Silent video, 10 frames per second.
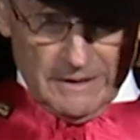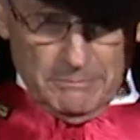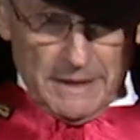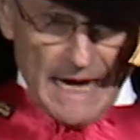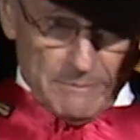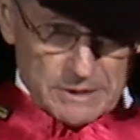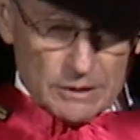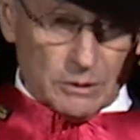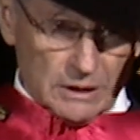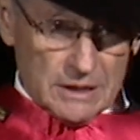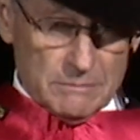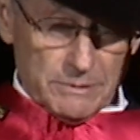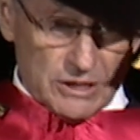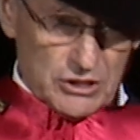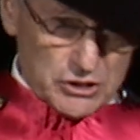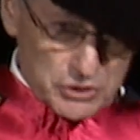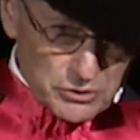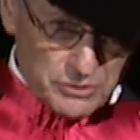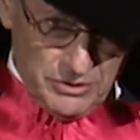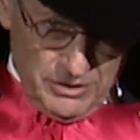Be absolutely, be
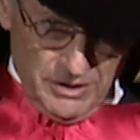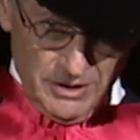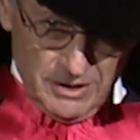sure